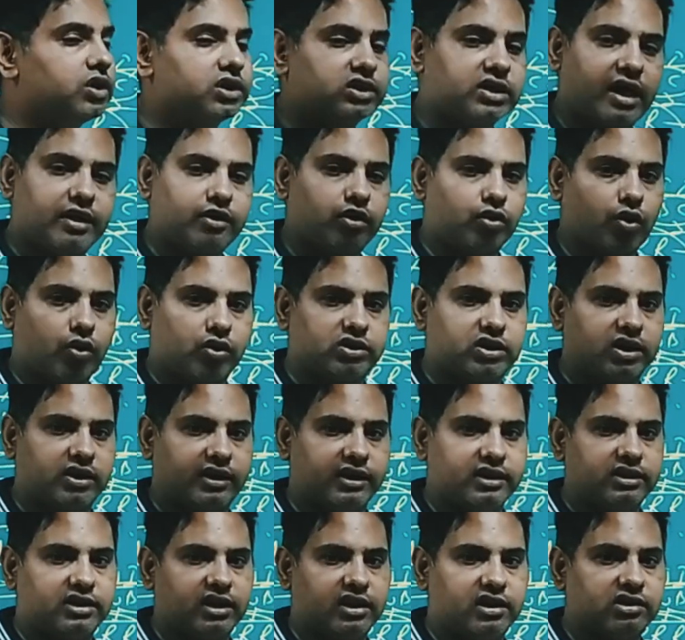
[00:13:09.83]
the cytotoxic
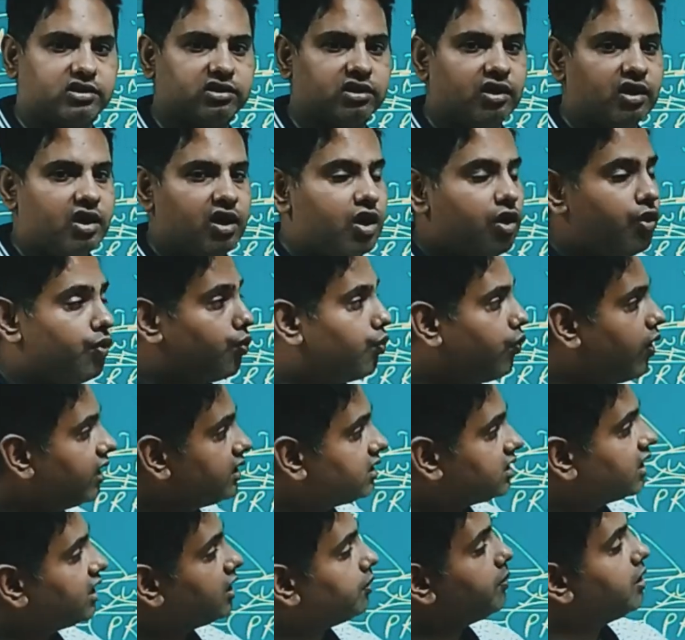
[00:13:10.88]
T cells.
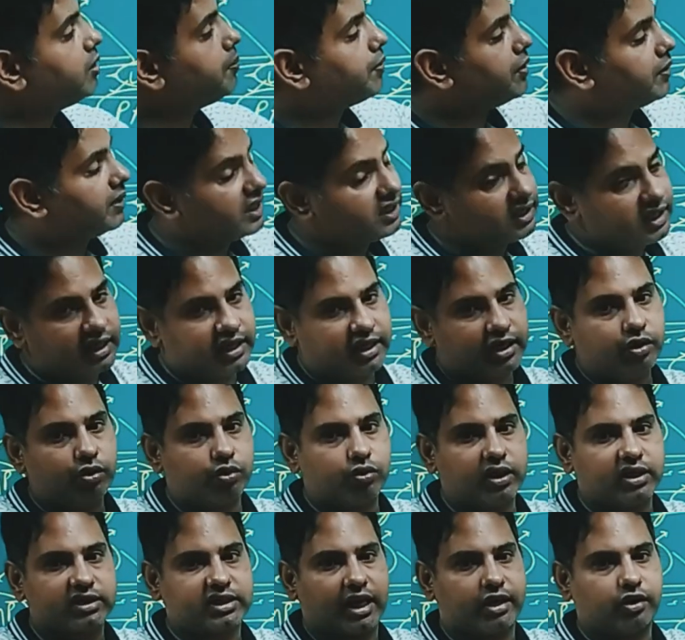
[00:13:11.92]
Once it will present it to
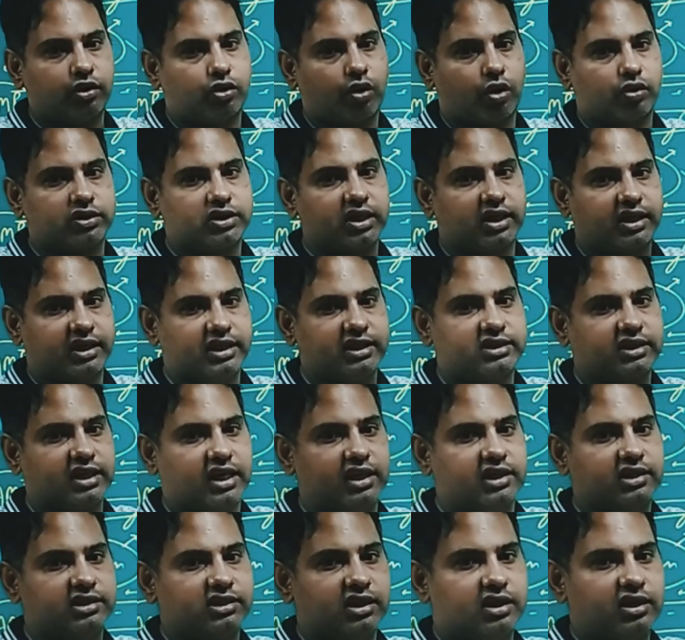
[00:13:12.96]
the cytotoxic T
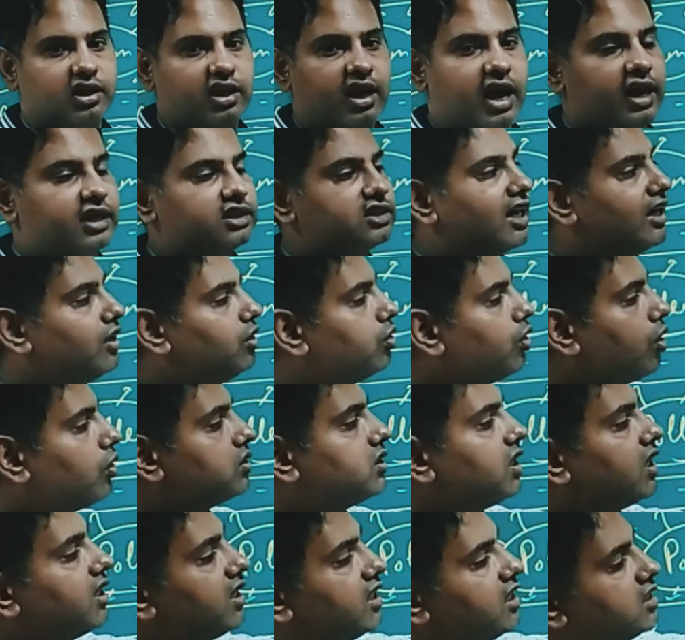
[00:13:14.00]
cells, and
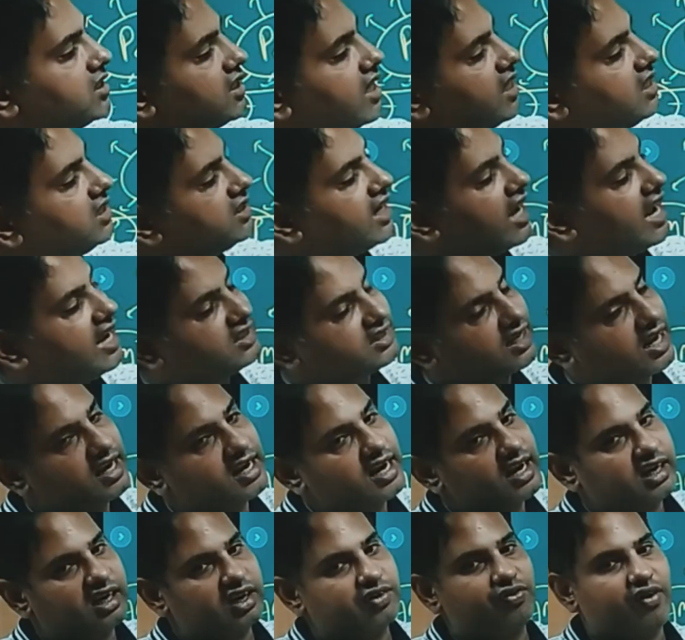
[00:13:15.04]
cytotoxic T cells has
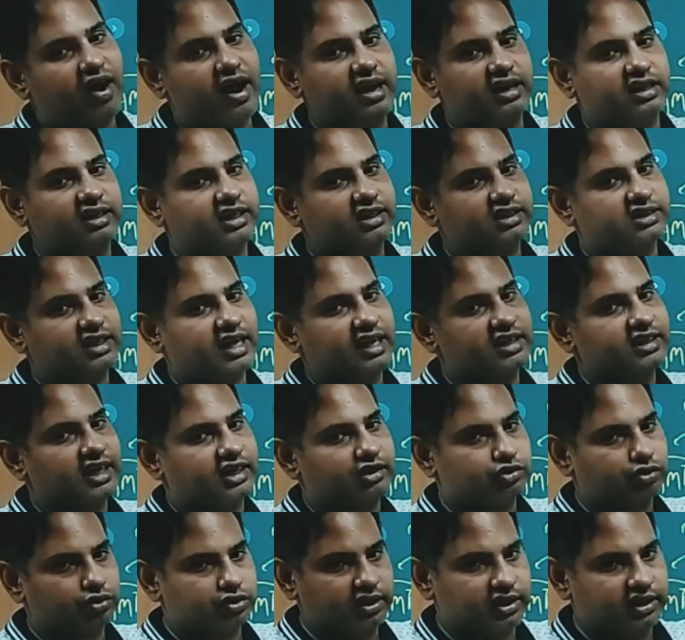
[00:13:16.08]
identified this as
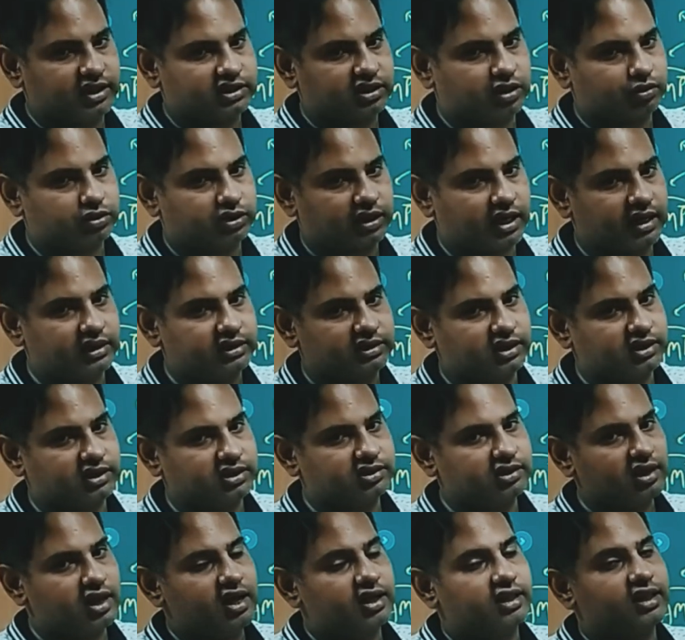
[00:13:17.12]
exogenous
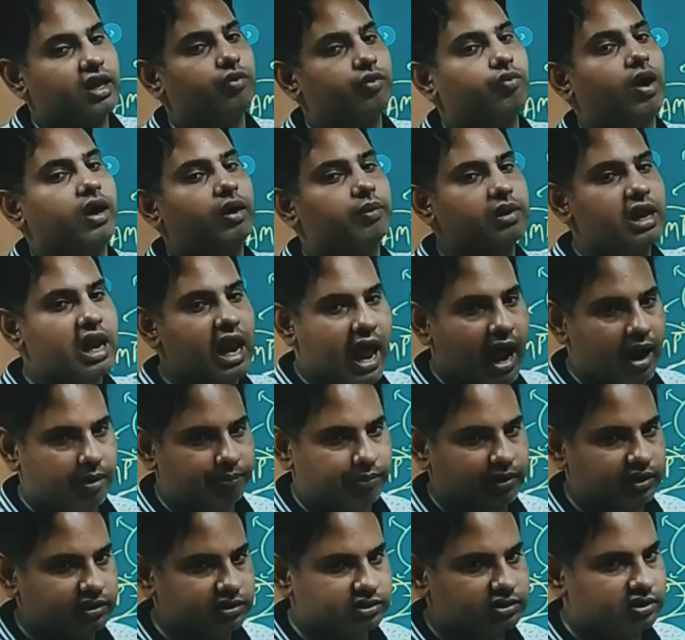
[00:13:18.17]
substances, then what will
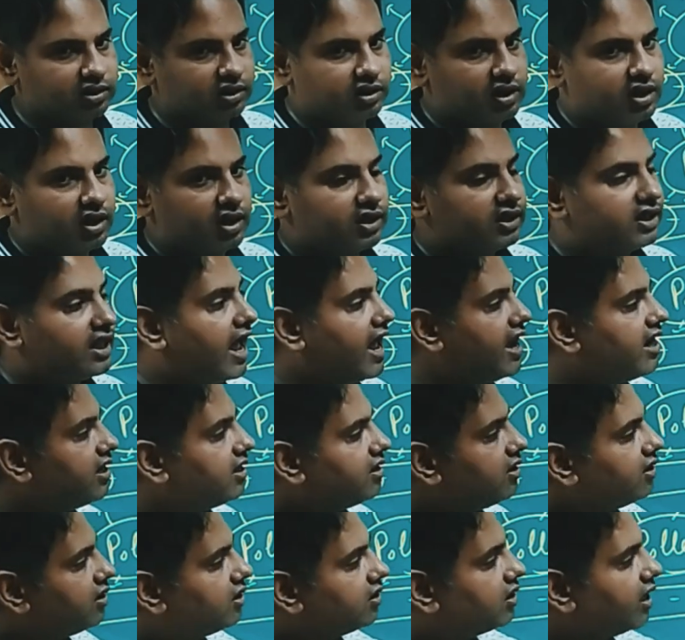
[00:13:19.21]
happen?
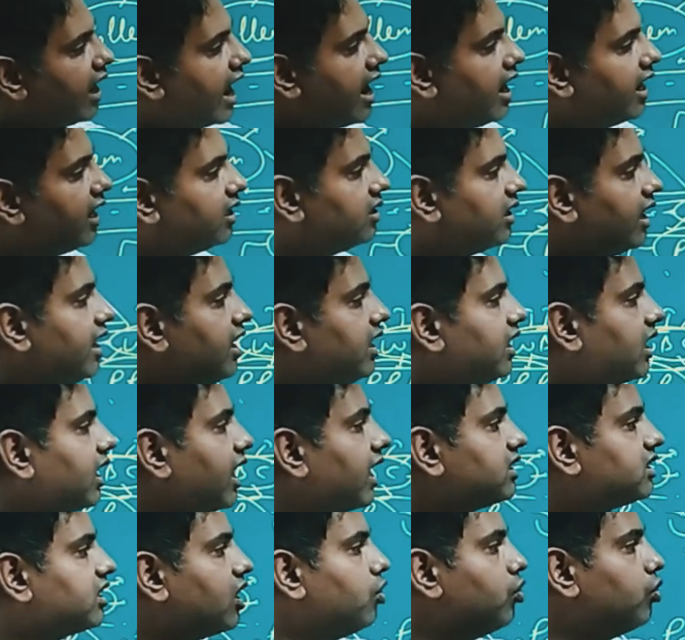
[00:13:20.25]
Then
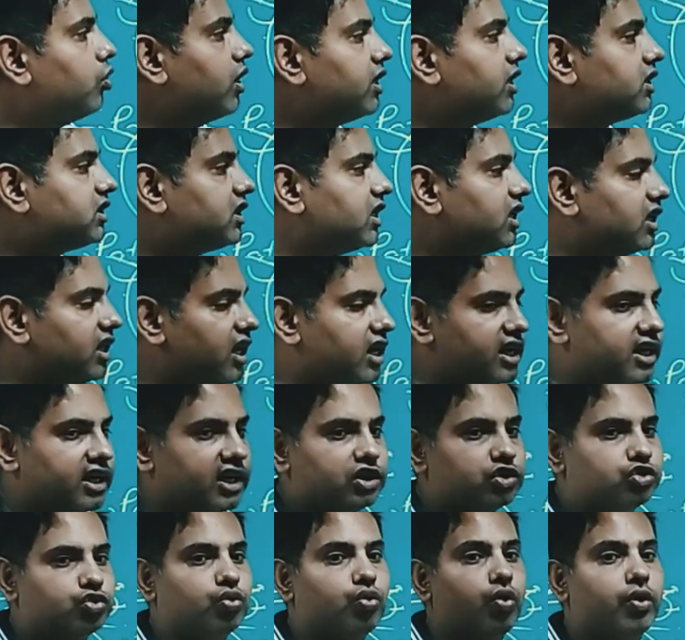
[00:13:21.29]
intracellular signaling
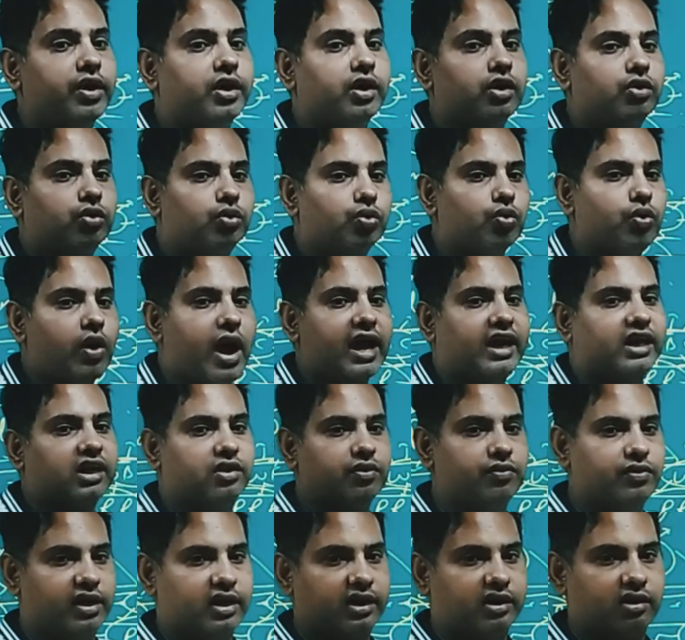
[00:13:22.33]
is going to
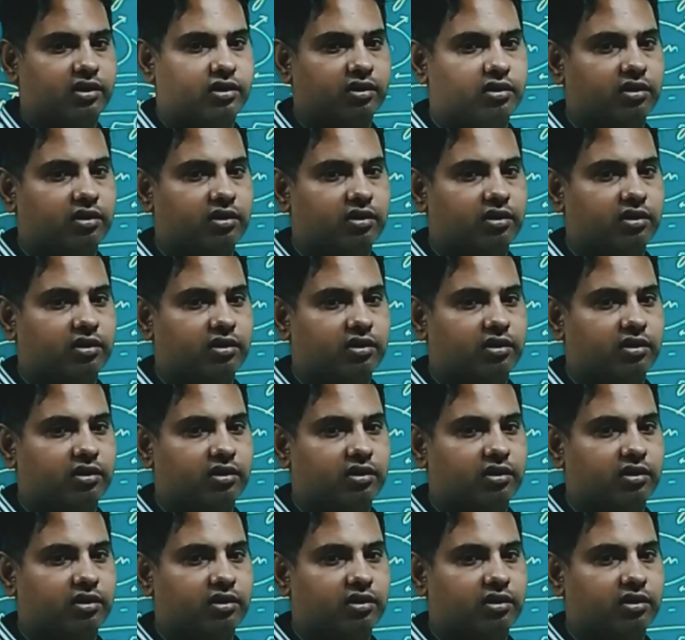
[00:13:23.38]
activate.